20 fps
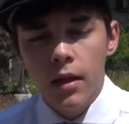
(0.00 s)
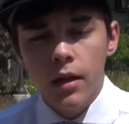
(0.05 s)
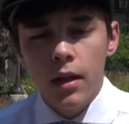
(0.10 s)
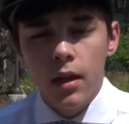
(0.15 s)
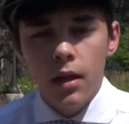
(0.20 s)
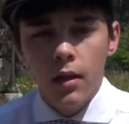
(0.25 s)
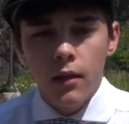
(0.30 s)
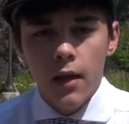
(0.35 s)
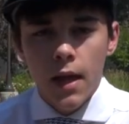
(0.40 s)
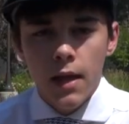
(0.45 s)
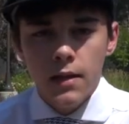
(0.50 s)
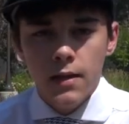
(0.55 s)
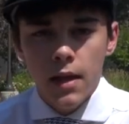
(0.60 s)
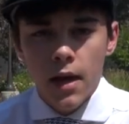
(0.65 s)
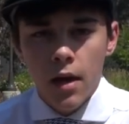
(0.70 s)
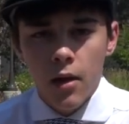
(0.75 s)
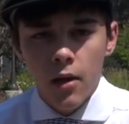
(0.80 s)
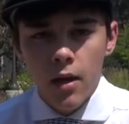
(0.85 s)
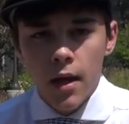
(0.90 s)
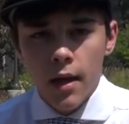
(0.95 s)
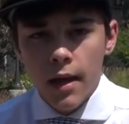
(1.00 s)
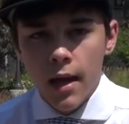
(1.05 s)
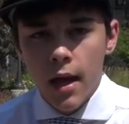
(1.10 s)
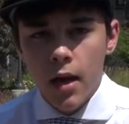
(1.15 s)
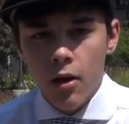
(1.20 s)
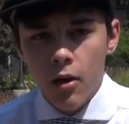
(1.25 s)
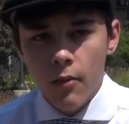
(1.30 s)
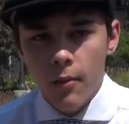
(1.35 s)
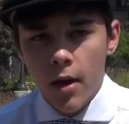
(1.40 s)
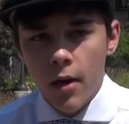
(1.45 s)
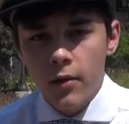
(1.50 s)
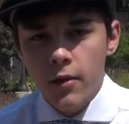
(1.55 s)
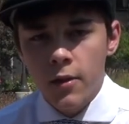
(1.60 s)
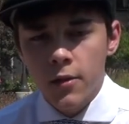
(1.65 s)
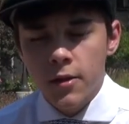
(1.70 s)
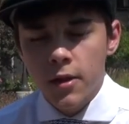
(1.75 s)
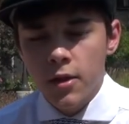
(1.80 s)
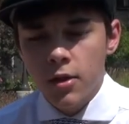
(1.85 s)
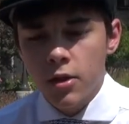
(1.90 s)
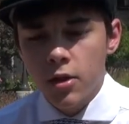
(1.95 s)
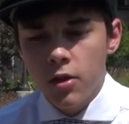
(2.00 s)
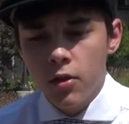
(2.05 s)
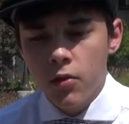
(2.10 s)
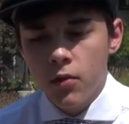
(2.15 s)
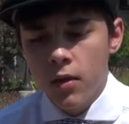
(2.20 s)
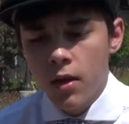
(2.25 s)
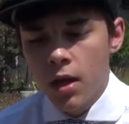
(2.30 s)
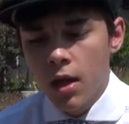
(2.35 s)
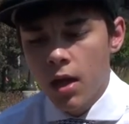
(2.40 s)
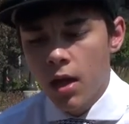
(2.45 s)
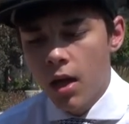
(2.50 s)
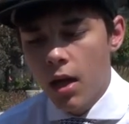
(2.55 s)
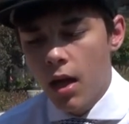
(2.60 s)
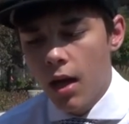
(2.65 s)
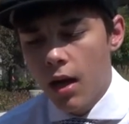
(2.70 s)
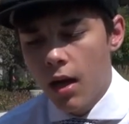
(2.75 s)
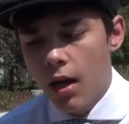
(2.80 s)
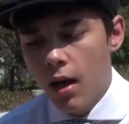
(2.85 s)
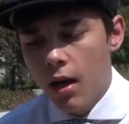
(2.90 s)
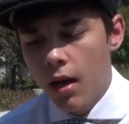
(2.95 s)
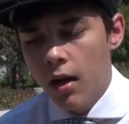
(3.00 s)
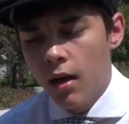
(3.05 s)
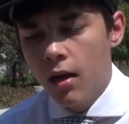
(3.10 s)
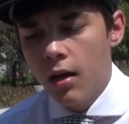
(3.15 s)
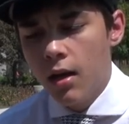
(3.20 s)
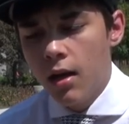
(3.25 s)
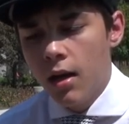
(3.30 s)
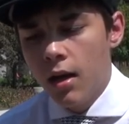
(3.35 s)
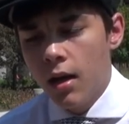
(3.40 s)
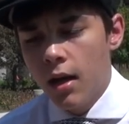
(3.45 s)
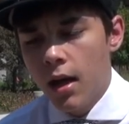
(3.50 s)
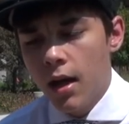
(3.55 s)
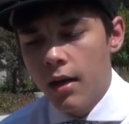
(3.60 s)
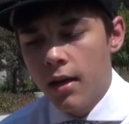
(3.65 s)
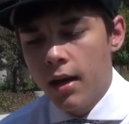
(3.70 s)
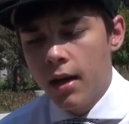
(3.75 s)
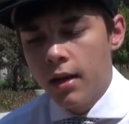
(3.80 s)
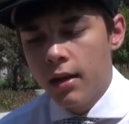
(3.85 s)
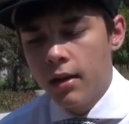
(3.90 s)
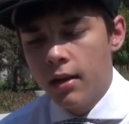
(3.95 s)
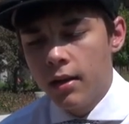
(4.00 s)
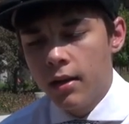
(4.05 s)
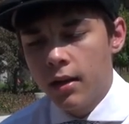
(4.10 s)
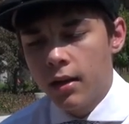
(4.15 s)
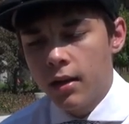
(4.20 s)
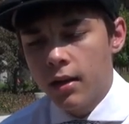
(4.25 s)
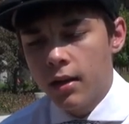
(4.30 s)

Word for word: the Lansing area care about this issue. Uh, and then,